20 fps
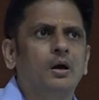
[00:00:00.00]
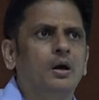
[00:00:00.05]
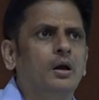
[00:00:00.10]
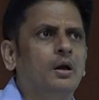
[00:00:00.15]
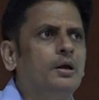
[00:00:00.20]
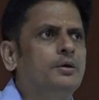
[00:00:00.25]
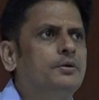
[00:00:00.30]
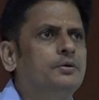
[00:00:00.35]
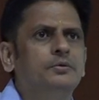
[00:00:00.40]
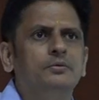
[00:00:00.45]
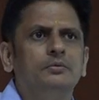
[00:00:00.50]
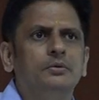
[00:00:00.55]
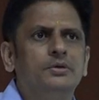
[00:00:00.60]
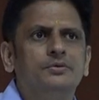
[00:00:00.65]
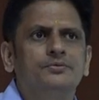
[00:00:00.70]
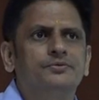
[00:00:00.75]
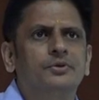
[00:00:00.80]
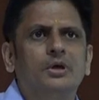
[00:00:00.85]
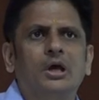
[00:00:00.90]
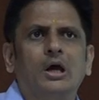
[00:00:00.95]

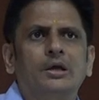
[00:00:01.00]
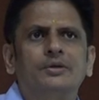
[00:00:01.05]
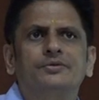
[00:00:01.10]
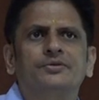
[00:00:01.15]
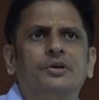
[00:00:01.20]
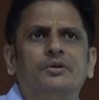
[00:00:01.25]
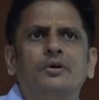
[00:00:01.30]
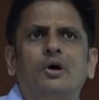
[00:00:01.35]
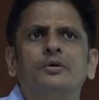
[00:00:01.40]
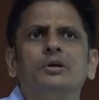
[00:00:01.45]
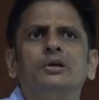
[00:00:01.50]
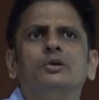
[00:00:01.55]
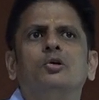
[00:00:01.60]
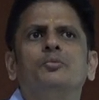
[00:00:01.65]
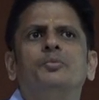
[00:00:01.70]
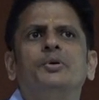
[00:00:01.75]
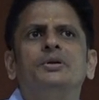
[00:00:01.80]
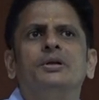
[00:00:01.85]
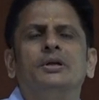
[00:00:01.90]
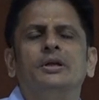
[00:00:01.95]
it's a crowded
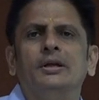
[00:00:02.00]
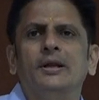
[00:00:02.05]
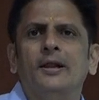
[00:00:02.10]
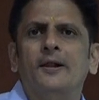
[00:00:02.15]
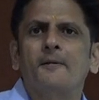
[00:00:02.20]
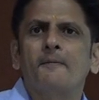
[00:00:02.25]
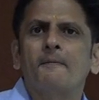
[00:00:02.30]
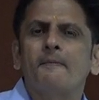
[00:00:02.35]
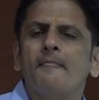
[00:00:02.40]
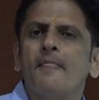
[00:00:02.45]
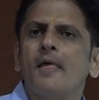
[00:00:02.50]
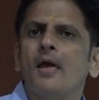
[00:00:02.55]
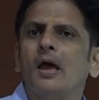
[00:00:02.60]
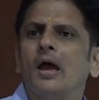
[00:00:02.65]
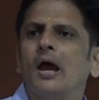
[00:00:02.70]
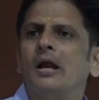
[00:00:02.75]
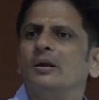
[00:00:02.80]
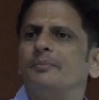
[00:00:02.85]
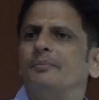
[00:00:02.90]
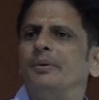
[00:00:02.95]
OPD
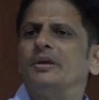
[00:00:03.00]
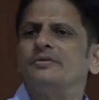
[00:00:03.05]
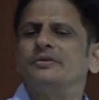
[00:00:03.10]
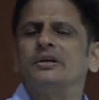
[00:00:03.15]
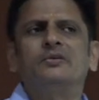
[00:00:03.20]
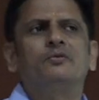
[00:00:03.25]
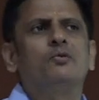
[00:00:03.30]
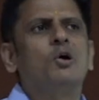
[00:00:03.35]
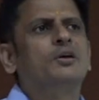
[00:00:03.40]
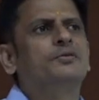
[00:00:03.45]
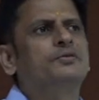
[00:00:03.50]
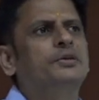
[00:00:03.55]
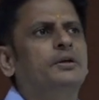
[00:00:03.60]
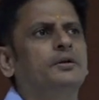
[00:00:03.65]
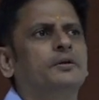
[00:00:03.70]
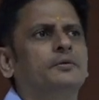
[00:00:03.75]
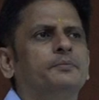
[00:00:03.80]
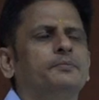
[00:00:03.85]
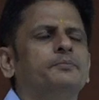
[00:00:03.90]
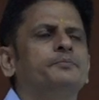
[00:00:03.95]
and a patient walks
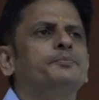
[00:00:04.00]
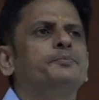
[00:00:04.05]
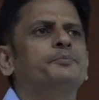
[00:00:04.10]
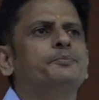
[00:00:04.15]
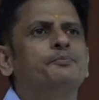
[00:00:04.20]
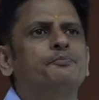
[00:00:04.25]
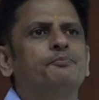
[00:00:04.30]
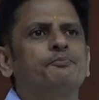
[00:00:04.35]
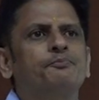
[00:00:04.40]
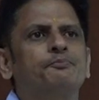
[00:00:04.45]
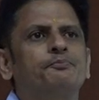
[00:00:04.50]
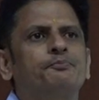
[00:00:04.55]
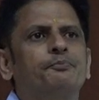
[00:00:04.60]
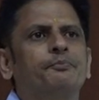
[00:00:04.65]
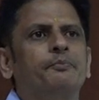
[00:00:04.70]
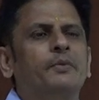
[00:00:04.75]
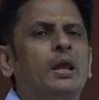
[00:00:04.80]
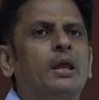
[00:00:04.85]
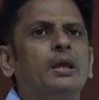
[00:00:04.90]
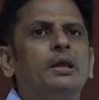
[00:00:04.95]
in.
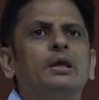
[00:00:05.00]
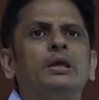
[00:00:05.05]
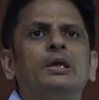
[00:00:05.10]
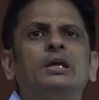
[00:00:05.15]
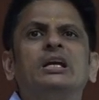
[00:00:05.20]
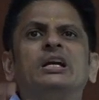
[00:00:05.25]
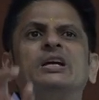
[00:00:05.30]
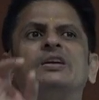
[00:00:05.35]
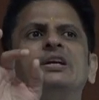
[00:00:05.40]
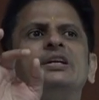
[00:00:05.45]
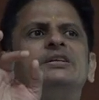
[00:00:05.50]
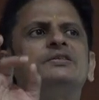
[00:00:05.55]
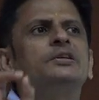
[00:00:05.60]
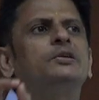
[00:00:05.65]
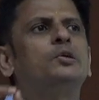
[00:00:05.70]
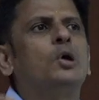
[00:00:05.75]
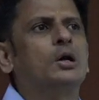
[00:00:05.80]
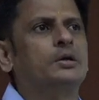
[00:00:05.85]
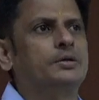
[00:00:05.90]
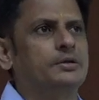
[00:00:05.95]
He greets the
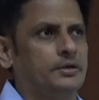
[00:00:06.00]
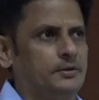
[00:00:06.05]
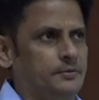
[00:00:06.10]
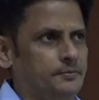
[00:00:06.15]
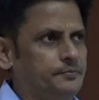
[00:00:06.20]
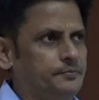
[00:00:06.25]
doctor.